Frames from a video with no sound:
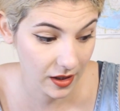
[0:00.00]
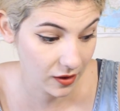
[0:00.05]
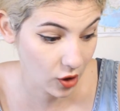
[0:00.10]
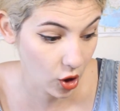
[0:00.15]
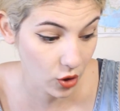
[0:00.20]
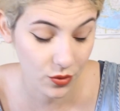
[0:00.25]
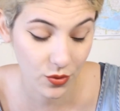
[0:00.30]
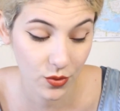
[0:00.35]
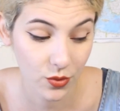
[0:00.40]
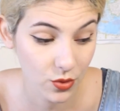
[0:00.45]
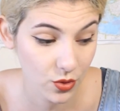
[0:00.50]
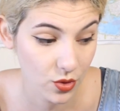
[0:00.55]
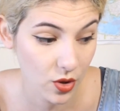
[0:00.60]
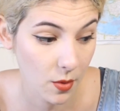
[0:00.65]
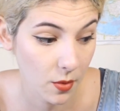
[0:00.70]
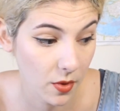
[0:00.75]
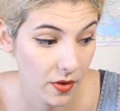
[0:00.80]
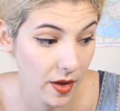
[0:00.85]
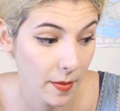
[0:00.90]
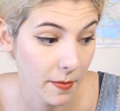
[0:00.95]
go to the
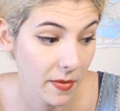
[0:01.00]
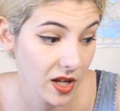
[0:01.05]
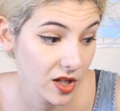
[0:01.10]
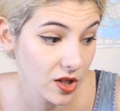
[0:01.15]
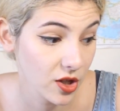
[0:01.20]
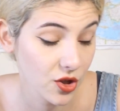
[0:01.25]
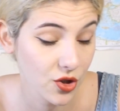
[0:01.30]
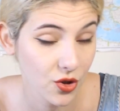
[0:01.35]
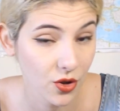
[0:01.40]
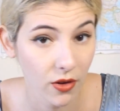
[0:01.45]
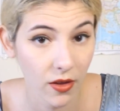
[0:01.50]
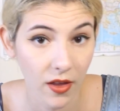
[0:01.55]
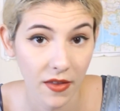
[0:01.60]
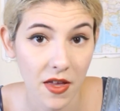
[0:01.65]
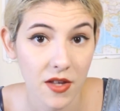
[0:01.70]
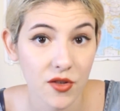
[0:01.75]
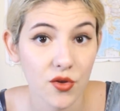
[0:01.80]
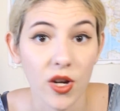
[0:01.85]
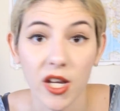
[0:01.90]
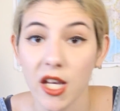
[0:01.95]
trouble that making sure that
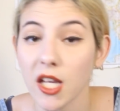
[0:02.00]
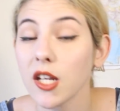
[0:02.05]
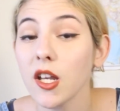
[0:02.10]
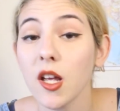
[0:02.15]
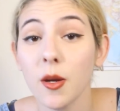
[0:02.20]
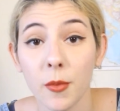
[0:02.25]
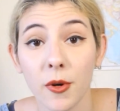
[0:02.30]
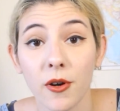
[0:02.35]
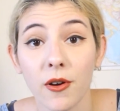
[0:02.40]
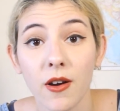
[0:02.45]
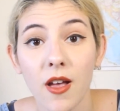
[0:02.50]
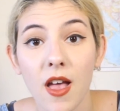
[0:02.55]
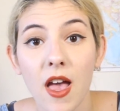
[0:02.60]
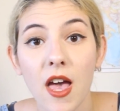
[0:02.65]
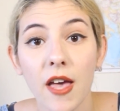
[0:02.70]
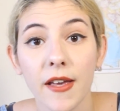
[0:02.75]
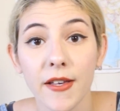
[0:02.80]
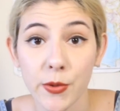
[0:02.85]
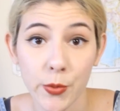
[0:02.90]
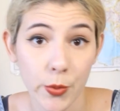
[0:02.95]
that tracking number
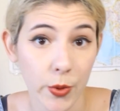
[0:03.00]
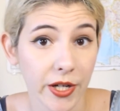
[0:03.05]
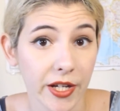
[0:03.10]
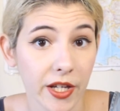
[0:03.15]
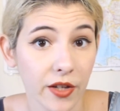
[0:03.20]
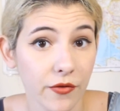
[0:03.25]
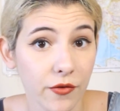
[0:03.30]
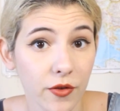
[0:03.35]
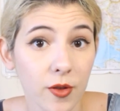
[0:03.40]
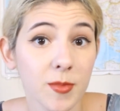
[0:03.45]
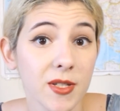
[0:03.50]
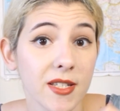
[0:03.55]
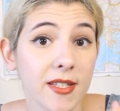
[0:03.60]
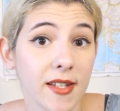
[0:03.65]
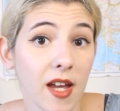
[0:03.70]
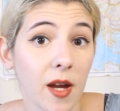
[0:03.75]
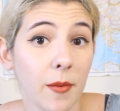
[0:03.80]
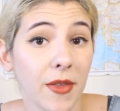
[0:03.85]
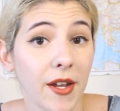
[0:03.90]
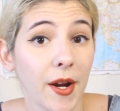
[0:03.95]
is working from the
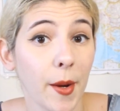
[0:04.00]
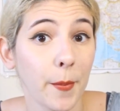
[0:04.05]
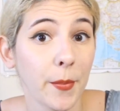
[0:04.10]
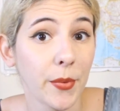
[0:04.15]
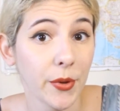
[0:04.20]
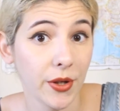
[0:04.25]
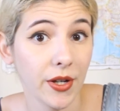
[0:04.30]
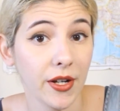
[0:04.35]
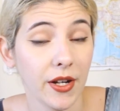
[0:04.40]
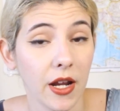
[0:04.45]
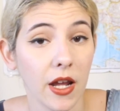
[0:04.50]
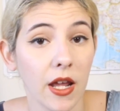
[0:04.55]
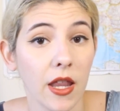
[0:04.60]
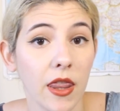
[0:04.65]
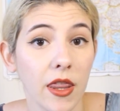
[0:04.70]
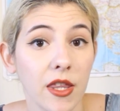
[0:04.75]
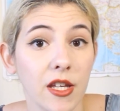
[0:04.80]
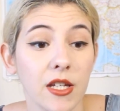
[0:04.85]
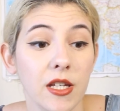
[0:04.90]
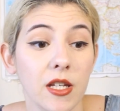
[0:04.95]
time that I put it
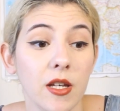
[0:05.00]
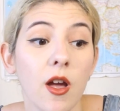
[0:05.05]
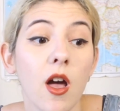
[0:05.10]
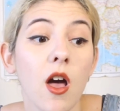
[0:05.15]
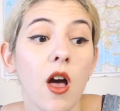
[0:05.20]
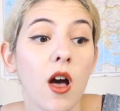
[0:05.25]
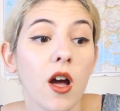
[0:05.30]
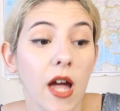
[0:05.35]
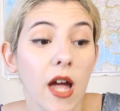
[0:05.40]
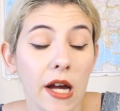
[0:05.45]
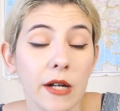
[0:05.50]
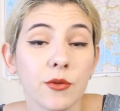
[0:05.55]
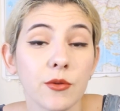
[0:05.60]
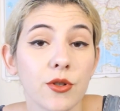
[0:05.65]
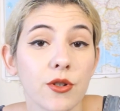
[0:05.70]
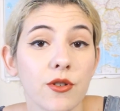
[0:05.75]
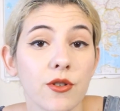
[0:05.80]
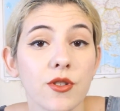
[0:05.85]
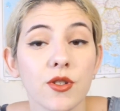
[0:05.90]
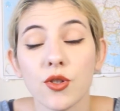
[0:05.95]
in the
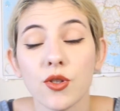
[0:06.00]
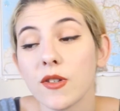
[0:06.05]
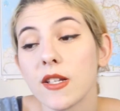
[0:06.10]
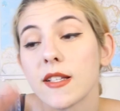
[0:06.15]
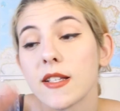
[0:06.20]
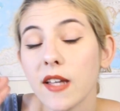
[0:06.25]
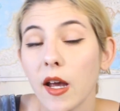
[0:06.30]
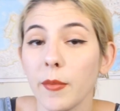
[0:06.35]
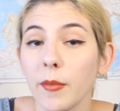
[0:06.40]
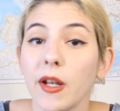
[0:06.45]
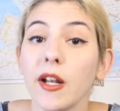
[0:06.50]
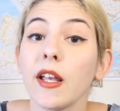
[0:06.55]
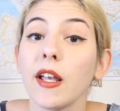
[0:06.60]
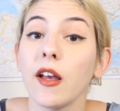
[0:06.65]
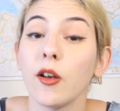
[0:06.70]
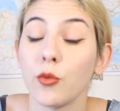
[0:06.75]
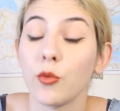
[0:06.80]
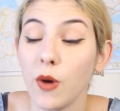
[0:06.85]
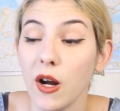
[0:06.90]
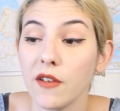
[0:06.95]
counters to the time that
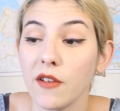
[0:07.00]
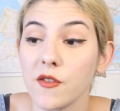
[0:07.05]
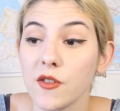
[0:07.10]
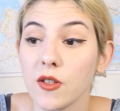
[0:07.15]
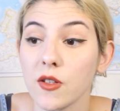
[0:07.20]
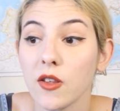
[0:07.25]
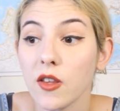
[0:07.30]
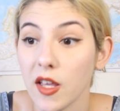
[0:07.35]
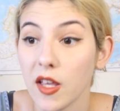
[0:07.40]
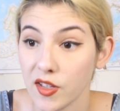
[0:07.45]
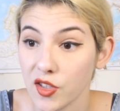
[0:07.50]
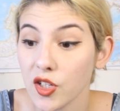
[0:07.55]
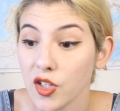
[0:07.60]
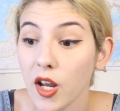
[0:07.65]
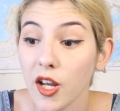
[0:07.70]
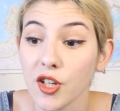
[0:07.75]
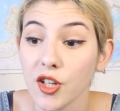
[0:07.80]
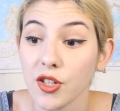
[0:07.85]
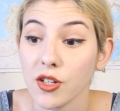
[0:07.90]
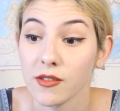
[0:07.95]
it arrives to the
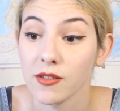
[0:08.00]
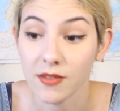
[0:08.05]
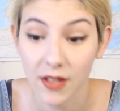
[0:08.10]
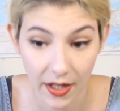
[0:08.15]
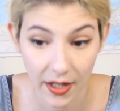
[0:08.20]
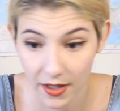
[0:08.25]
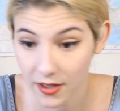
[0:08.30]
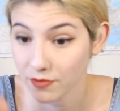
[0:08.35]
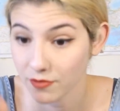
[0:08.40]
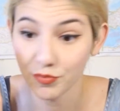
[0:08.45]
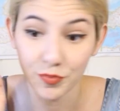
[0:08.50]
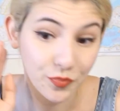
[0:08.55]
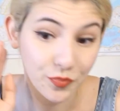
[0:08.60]
destination. Like,